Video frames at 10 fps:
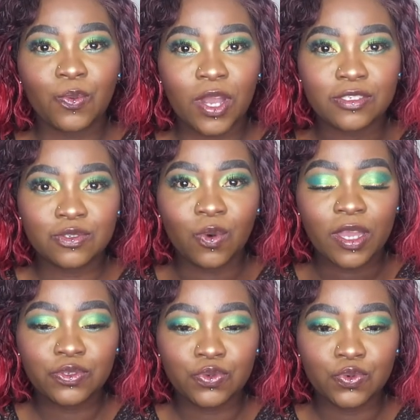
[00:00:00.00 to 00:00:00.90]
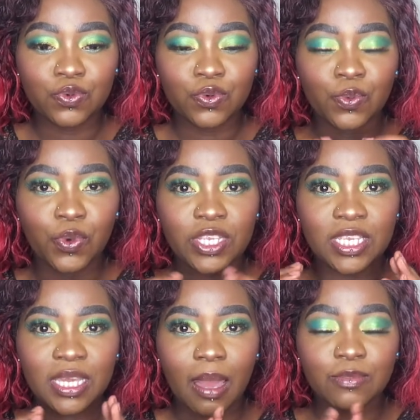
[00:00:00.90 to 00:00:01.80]
what do I do when
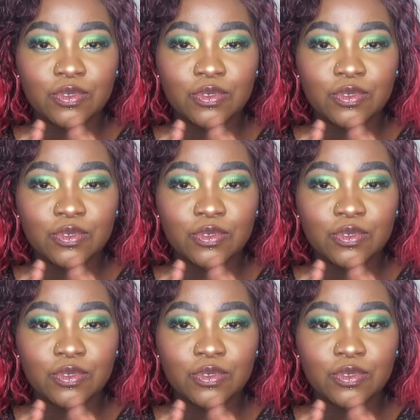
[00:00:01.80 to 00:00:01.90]
it comes